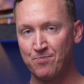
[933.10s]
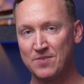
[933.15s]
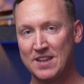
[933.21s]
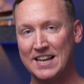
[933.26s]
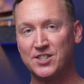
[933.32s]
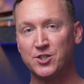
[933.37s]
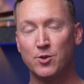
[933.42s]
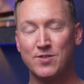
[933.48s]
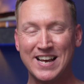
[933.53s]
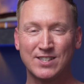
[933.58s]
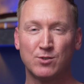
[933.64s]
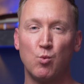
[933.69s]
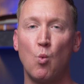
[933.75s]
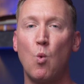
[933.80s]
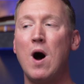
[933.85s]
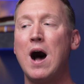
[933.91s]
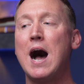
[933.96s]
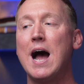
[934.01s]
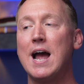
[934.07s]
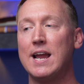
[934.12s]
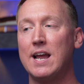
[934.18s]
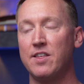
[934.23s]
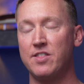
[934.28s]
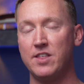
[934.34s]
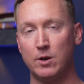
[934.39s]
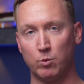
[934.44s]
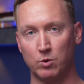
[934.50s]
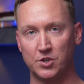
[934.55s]
And so that's why I
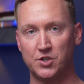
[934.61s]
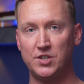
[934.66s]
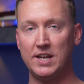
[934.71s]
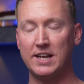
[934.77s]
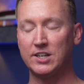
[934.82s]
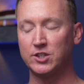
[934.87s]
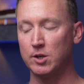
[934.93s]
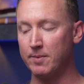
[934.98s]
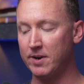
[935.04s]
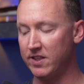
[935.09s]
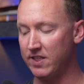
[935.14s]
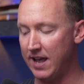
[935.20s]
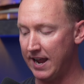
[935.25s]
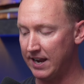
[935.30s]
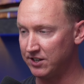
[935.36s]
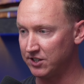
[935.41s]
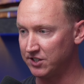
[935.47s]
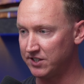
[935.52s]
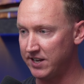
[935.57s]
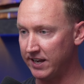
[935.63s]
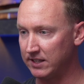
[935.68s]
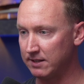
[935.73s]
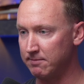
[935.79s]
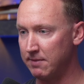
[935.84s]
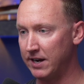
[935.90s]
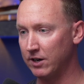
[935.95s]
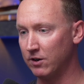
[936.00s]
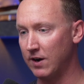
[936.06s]
think we're seeing so many of the agents take the
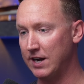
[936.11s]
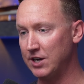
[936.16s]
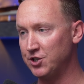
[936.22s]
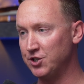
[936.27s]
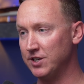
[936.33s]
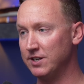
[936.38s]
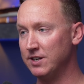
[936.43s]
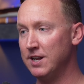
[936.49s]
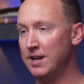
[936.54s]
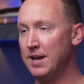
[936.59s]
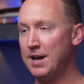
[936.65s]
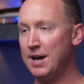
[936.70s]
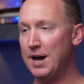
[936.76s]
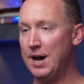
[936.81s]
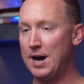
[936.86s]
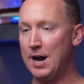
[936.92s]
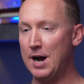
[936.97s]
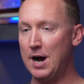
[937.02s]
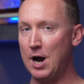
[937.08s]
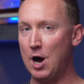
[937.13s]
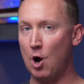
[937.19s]
migration uh,